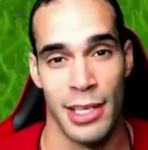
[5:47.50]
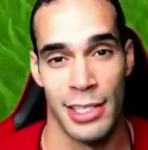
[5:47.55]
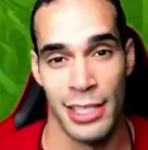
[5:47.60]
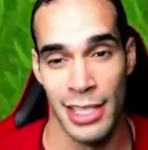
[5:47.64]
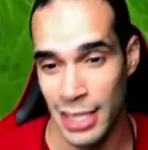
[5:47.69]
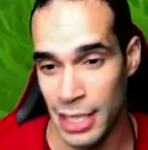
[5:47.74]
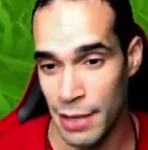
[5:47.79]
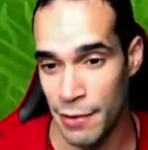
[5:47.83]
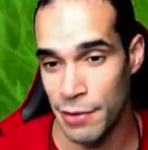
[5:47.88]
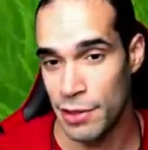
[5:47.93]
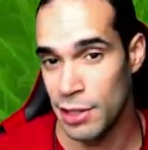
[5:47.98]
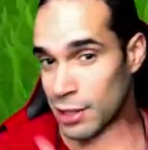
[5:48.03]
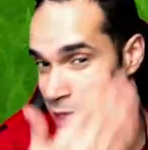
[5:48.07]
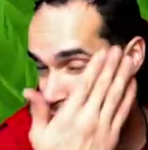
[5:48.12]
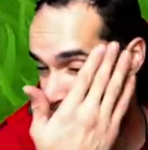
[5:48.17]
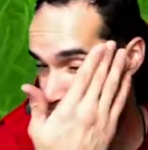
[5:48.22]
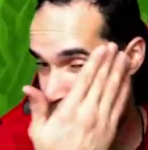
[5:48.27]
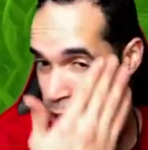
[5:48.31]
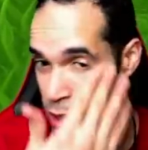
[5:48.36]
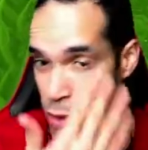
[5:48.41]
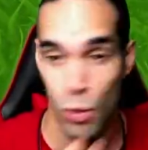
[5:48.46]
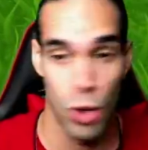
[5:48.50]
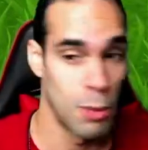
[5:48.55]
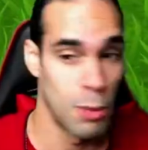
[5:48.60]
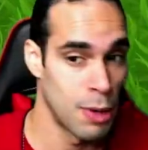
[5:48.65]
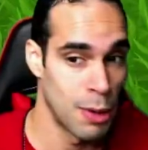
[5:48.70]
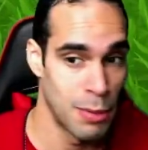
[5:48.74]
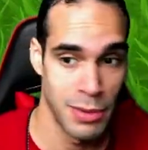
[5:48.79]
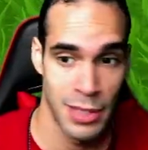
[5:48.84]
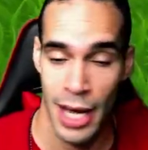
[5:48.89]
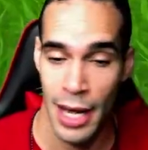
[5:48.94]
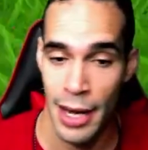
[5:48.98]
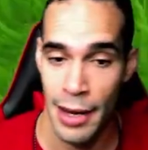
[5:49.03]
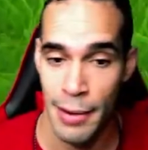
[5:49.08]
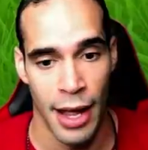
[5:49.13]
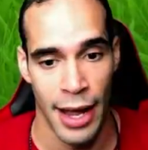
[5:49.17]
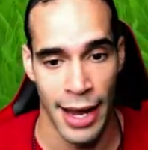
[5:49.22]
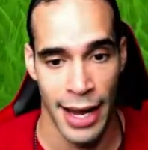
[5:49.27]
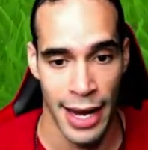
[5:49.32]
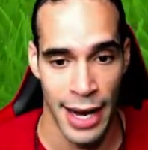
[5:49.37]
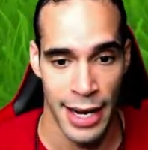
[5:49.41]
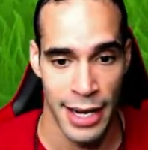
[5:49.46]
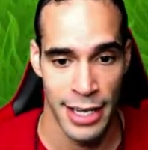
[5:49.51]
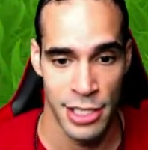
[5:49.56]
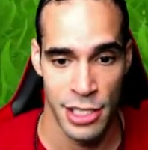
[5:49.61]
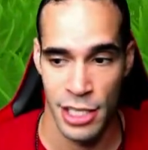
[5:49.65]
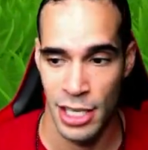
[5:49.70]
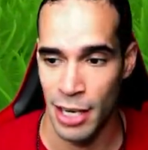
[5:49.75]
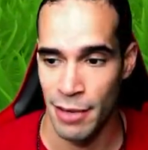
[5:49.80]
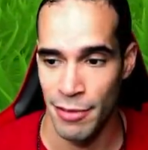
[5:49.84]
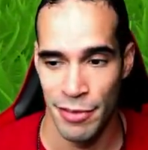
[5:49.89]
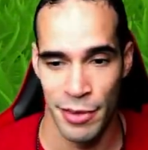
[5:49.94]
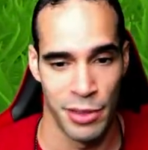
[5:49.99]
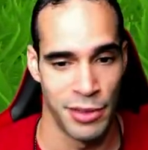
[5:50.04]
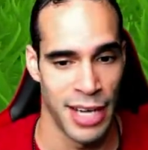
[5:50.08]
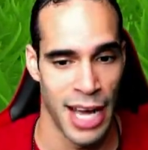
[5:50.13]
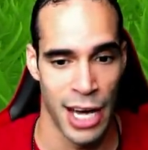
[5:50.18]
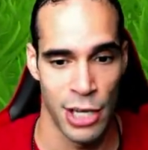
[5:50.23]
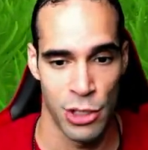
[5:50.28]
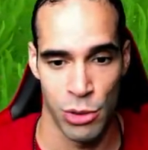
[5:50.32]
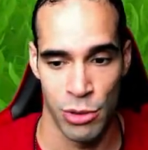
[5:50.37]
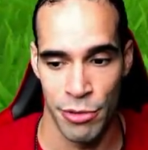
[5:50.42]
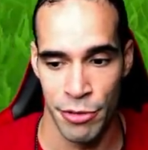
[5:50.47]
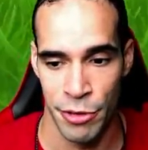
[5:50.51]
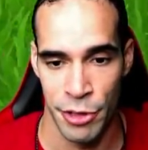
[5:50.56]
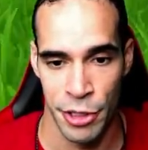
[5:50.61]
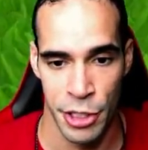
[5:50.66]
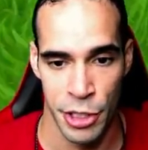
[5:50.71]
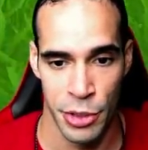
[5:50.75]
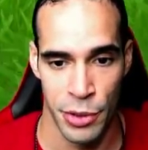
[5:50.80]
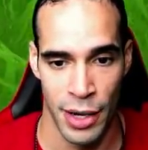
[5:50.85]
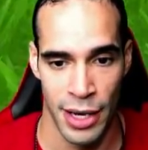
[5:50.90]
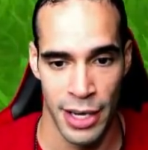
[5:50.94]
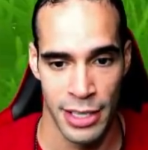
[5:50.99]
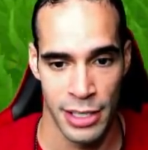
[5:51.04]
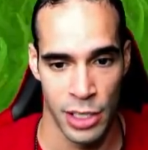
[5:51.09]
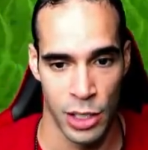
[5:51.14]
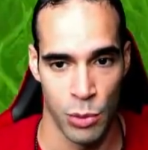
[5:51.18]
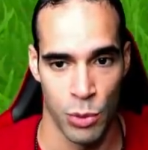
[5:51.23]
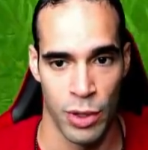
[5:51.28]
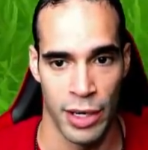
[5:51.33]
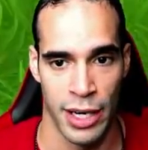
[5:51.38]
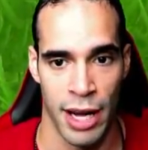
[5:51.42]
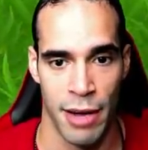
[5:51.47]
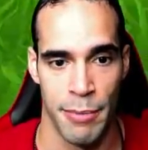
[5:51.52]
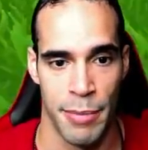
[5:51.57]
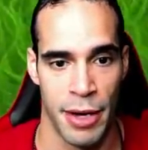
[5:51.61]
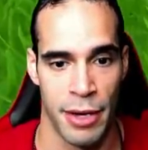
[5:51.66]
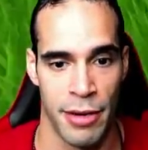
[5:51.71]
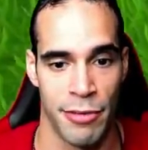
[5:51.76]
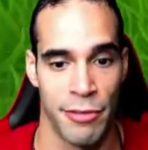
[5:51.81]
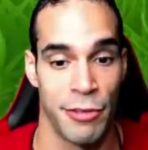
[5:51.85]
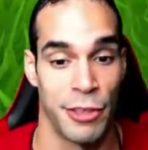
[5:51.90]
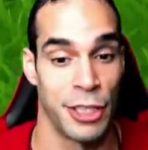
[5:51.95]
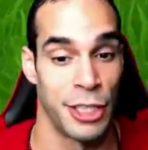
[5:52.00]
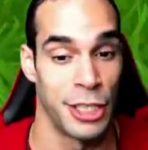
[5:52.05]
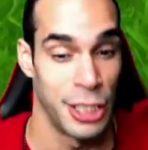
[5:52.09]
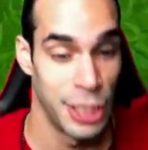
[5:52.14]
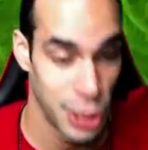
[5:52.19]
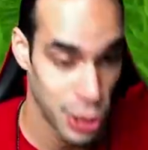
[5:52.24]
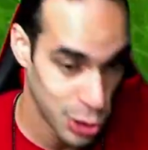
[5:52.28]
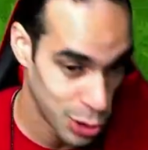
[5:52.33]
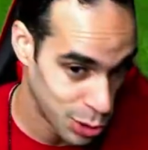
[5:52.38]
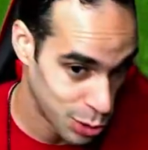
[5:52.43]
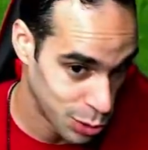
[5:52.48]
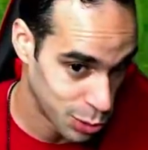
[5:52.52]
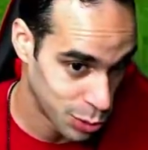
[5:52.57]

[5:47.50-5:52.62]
going to give you the least amount of warm-up time, and it's going to feel natural for you, and it's going to work out better for you.